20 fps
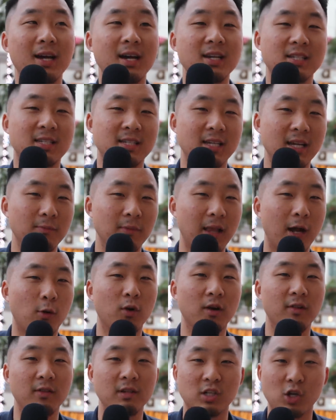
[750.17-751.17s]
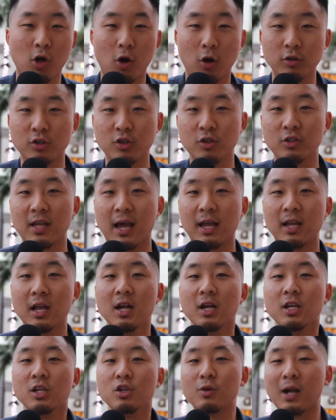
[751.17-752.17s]
does seem like one of these cultures that
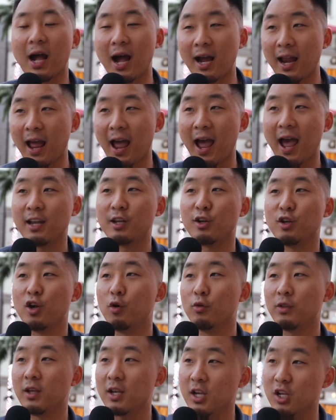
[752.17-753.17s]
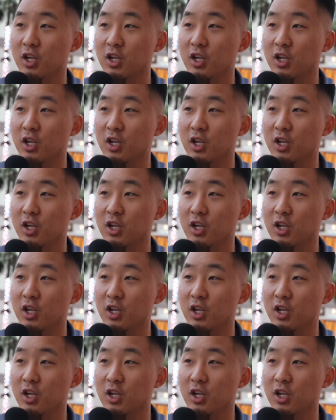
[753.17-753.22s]
you kind of had to know the